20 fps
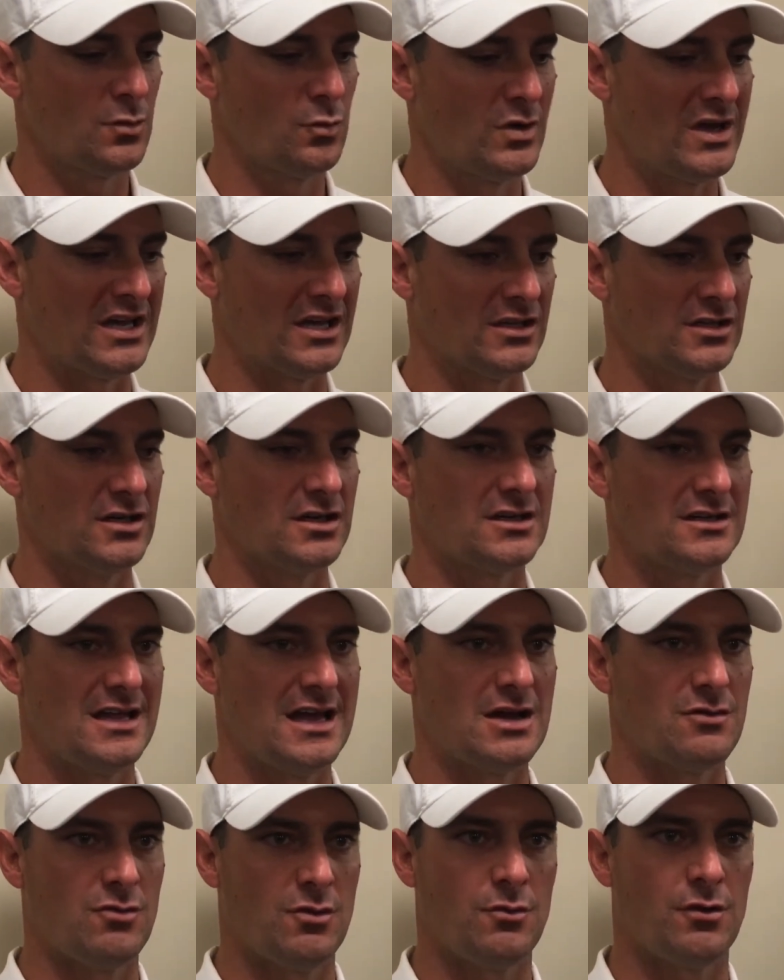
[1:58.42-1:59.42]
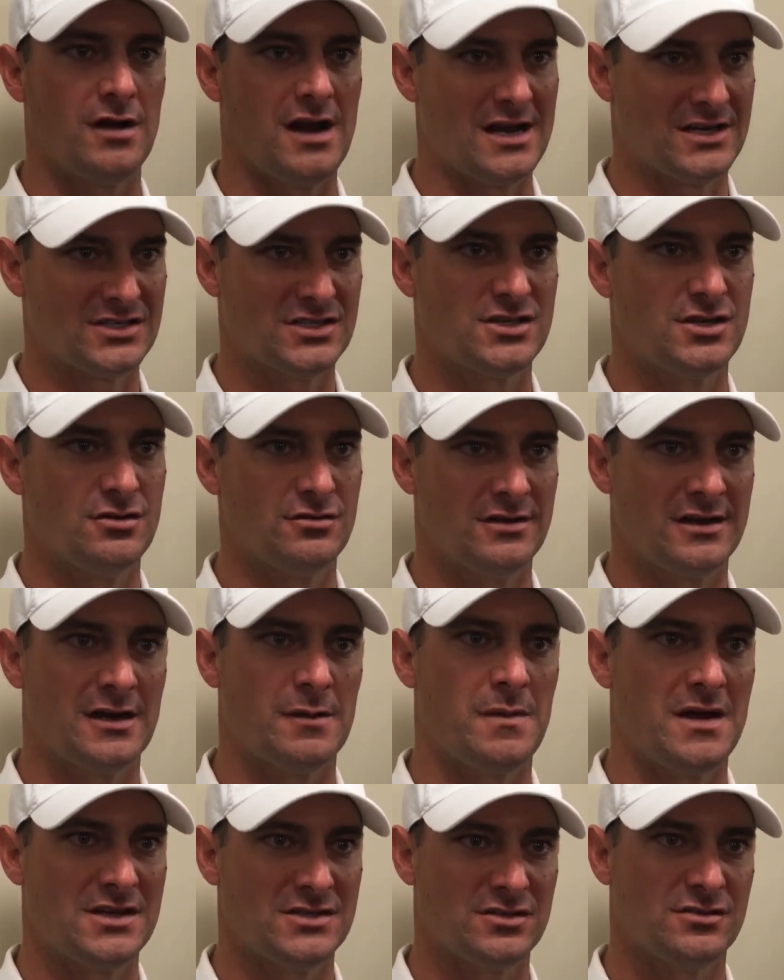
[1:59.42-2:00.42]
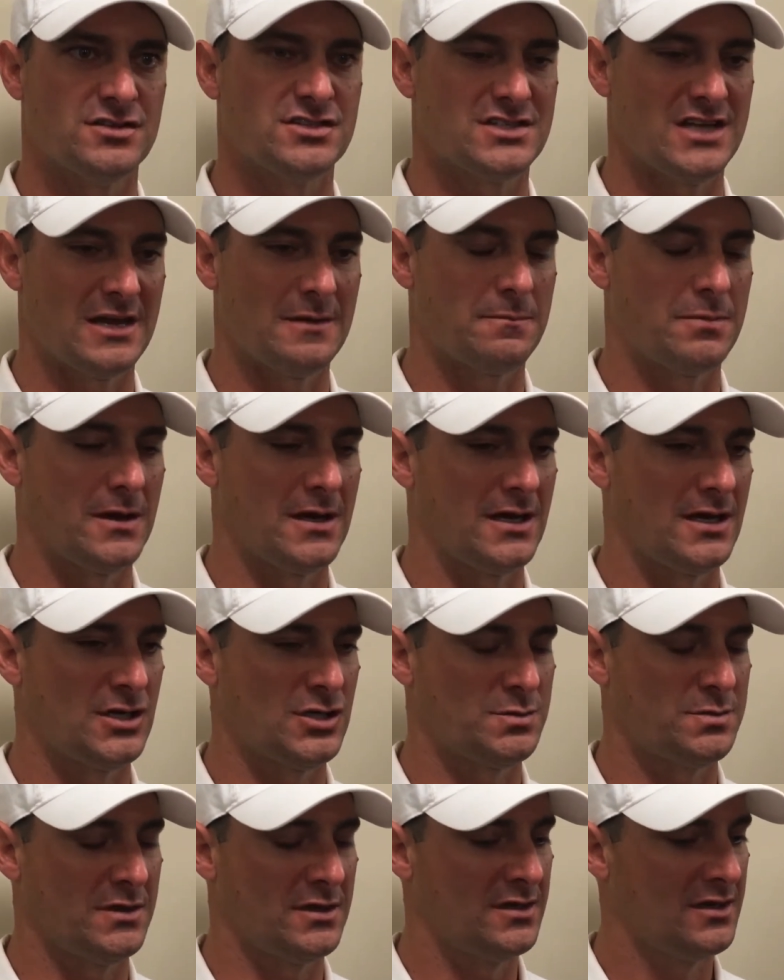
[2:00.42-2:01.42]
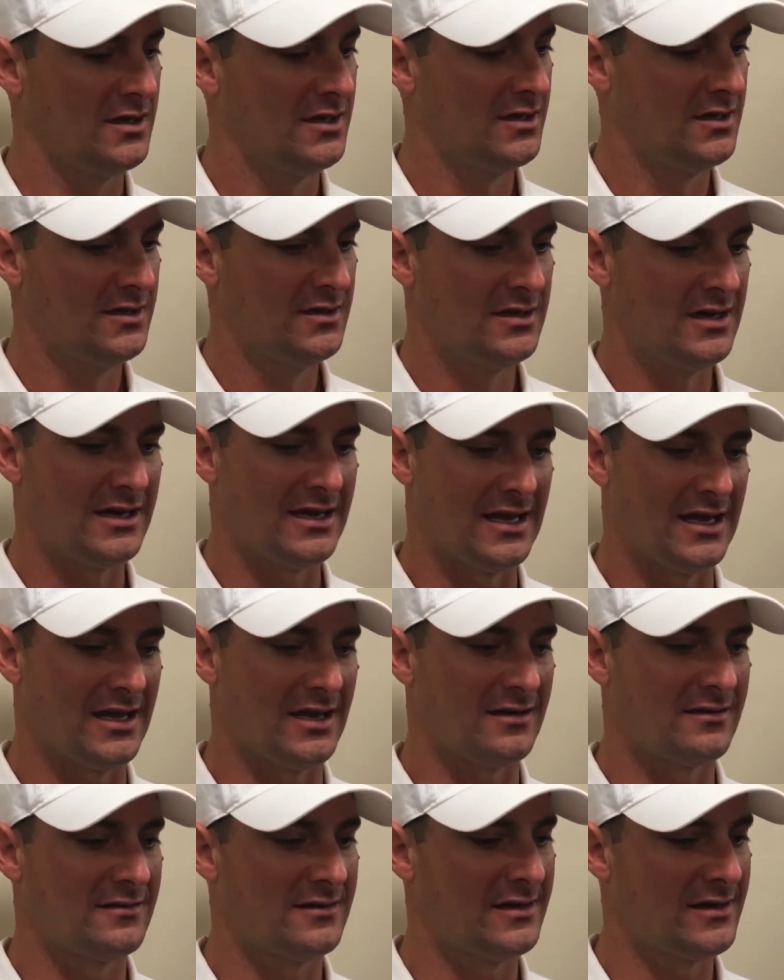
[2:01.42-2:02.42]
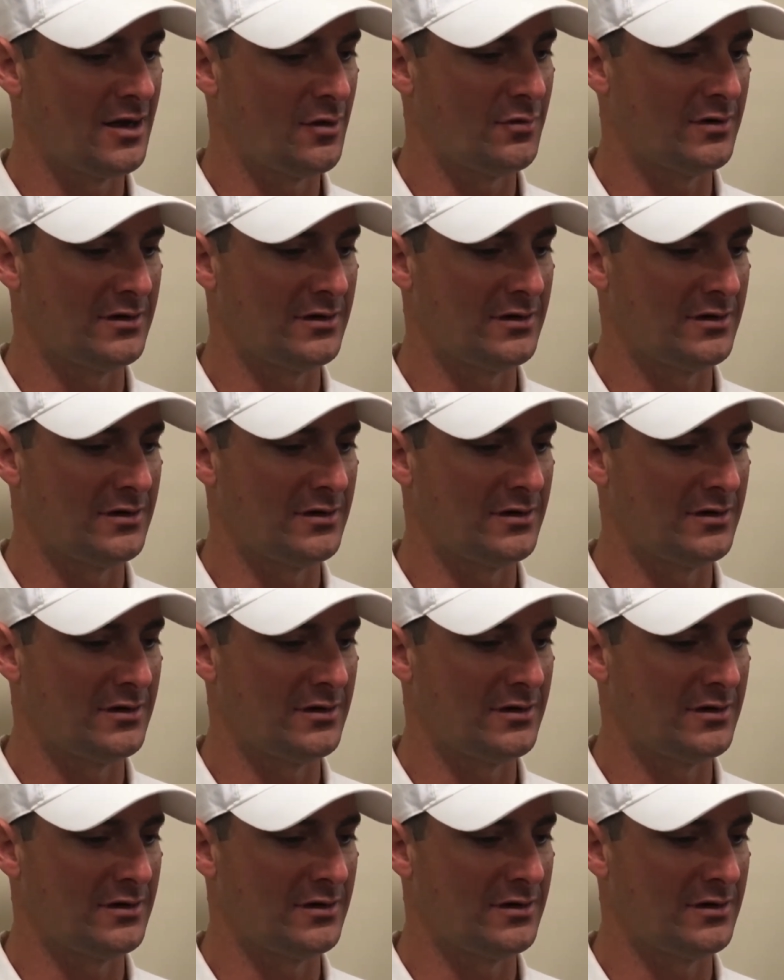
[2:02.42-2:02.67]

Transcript: we can look like when we're executing, everybody's on the same page. But again, you know,